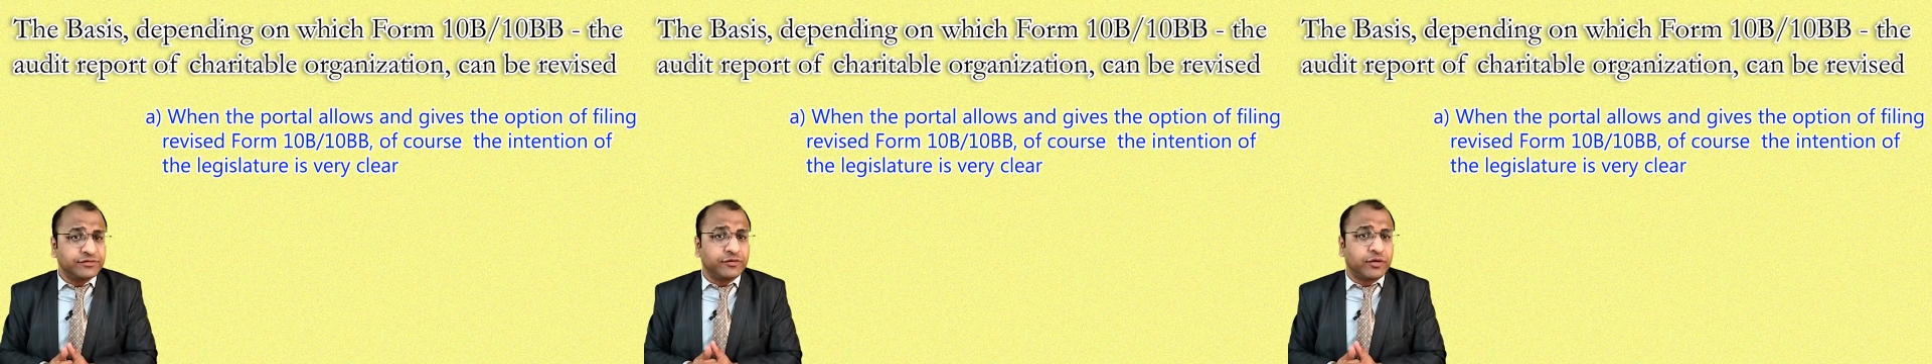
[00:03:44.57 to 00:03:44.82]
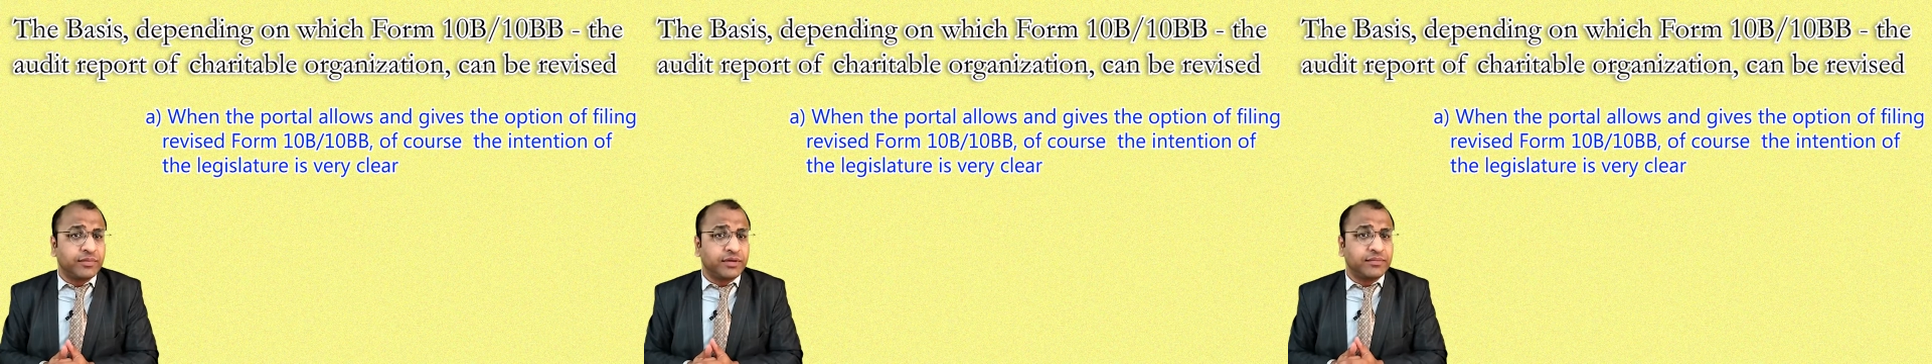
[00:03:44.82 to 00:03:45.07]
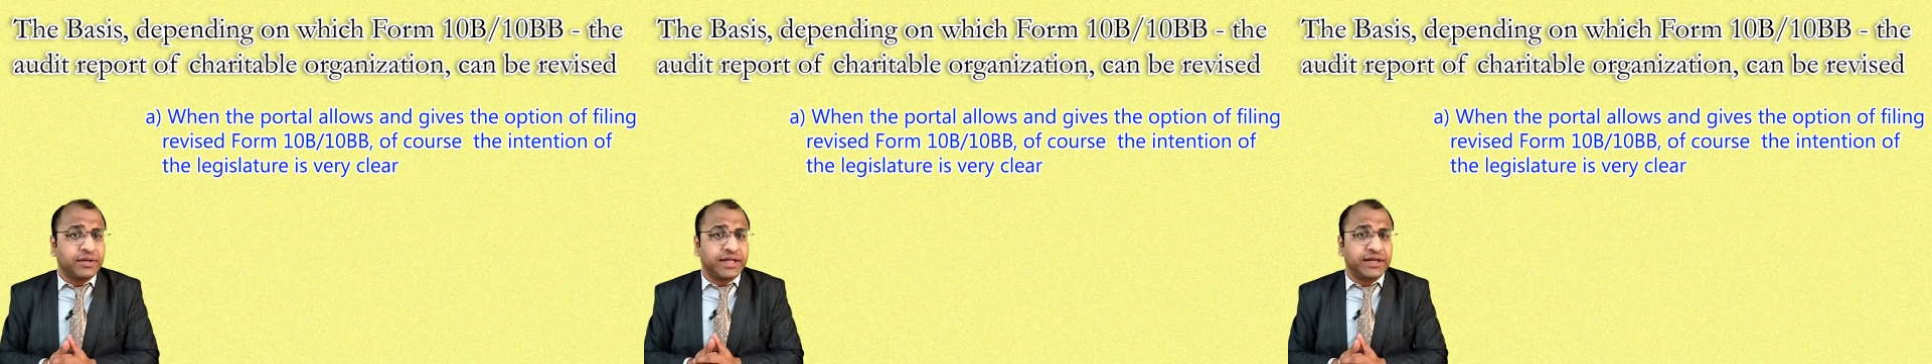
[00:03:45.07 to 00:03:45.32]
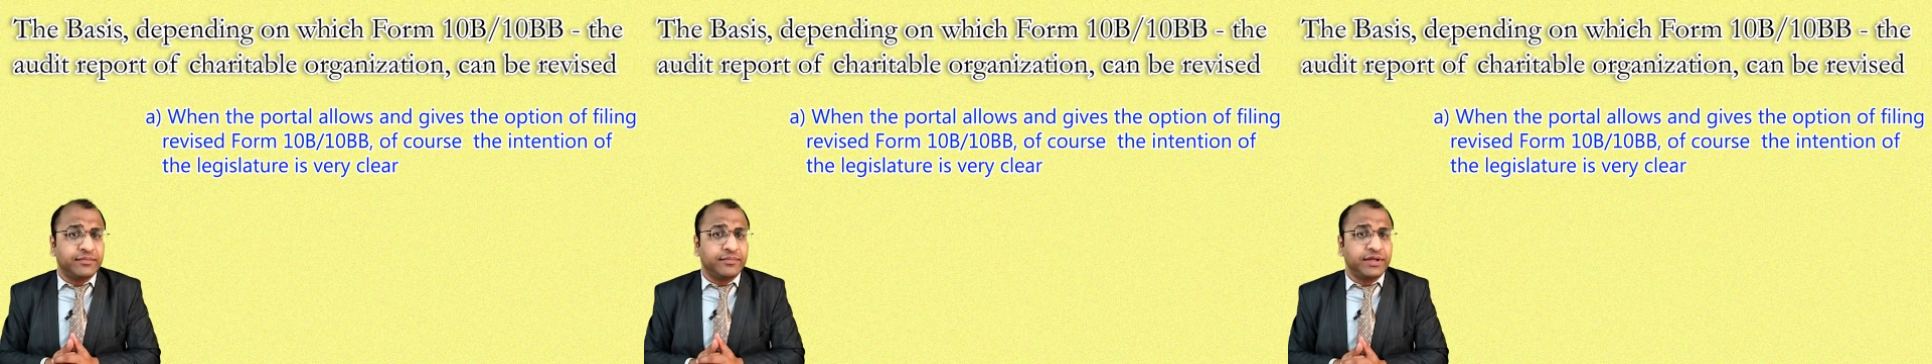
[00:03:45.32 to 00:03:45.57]
form number
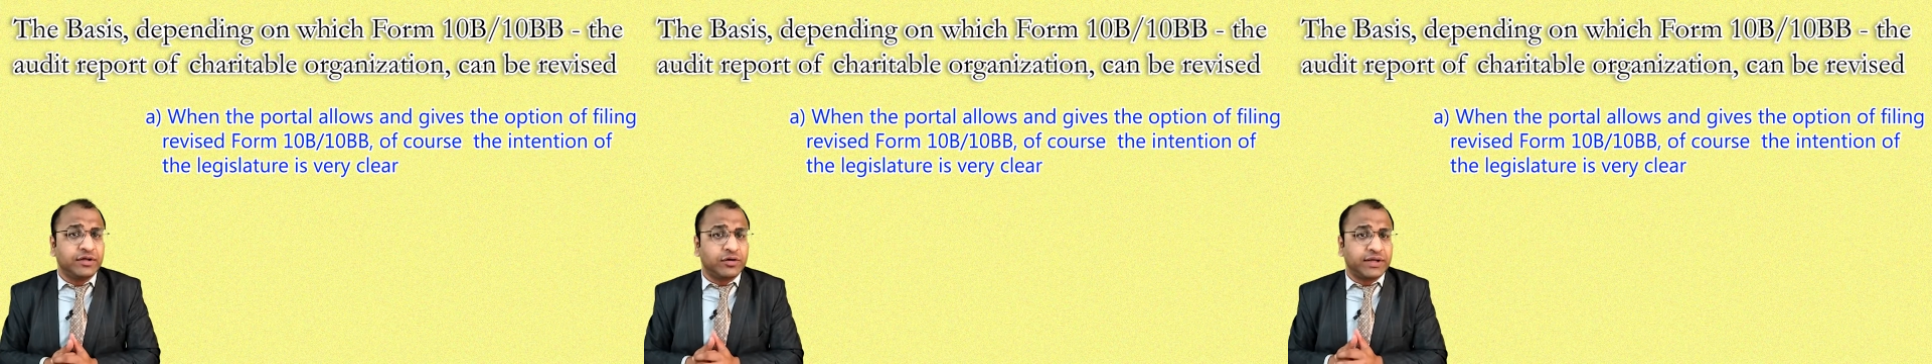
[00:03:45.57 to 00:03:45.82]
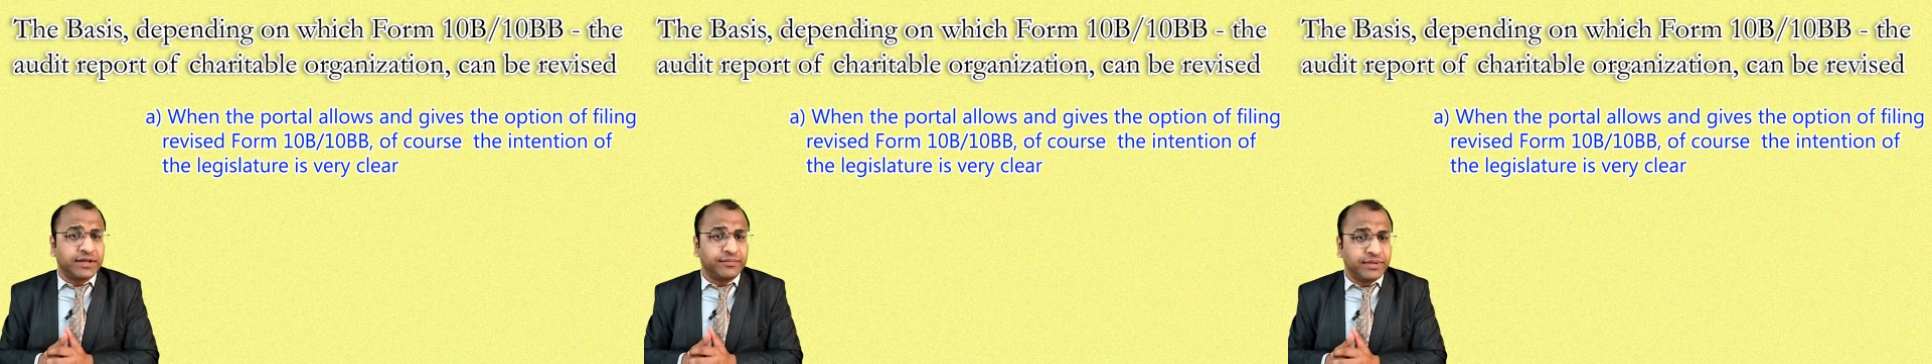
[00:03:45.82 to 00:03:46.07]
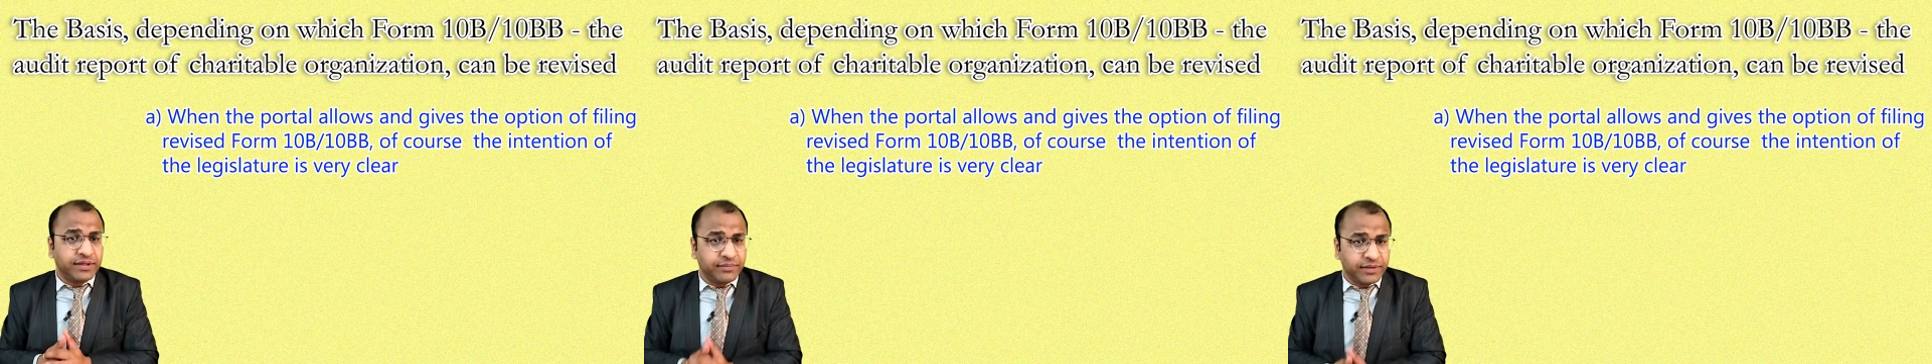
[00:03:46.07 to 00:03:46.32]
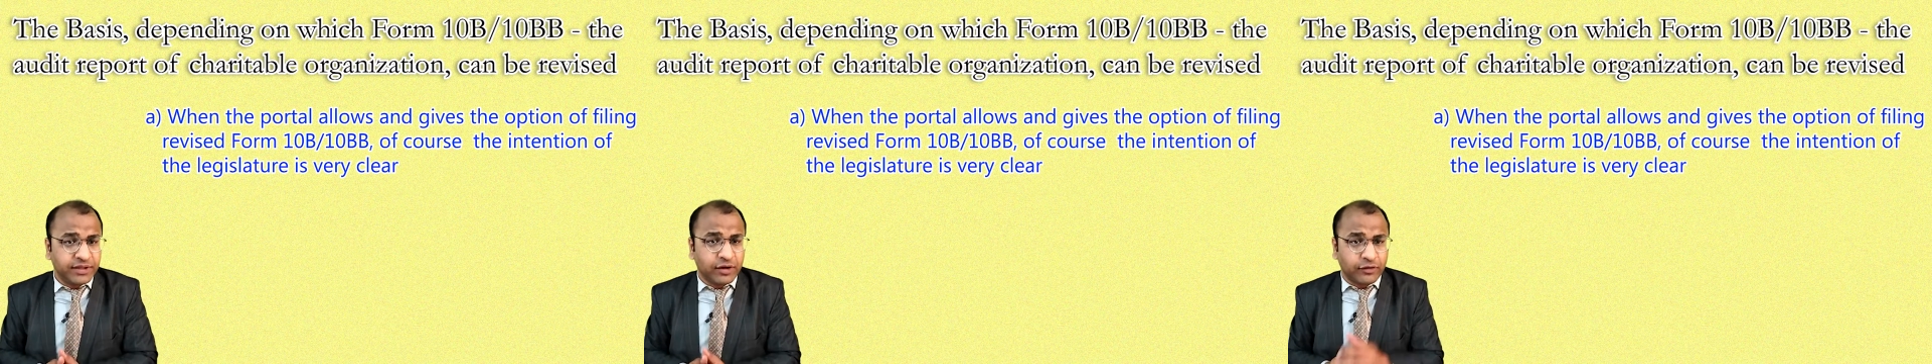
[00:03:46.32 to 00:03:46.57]
10B or
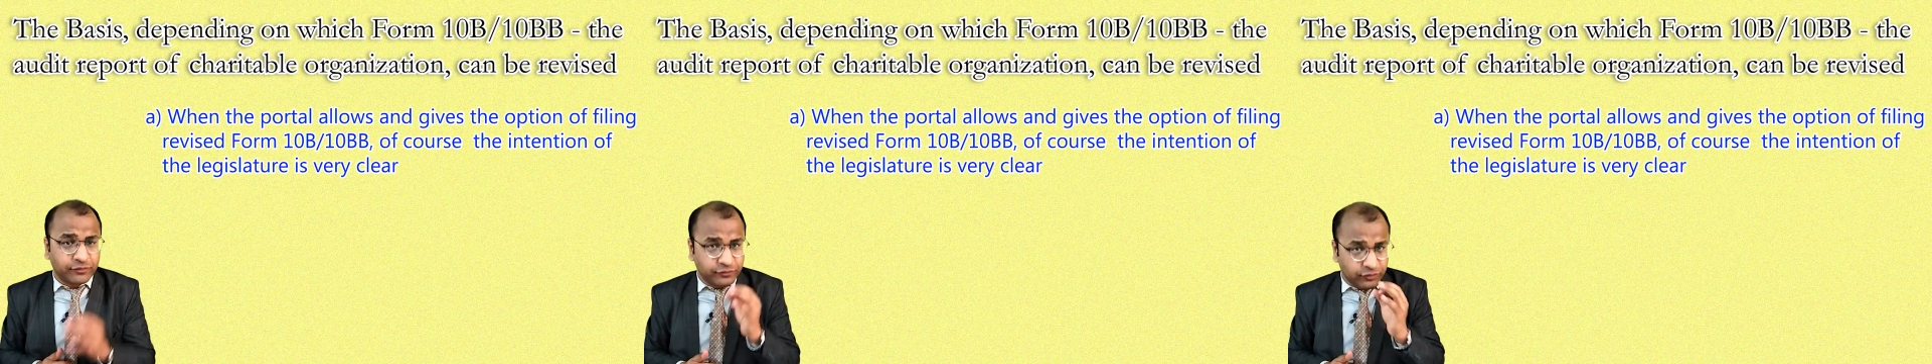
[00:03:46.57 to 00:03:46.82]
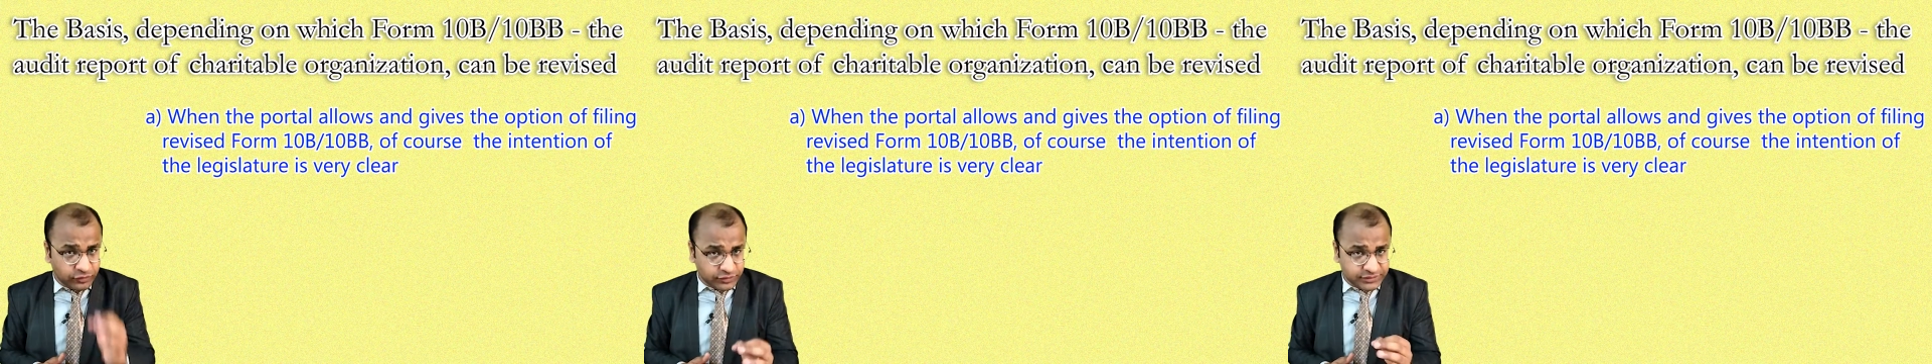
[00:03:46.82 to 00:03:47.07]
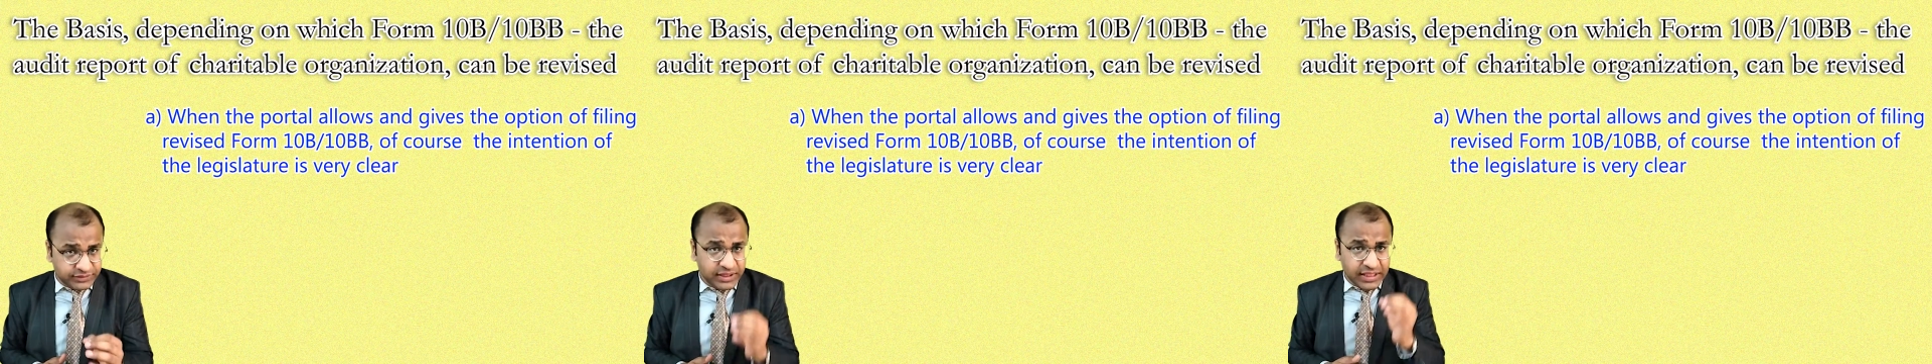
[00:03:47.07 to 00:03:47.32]
10BB, of course,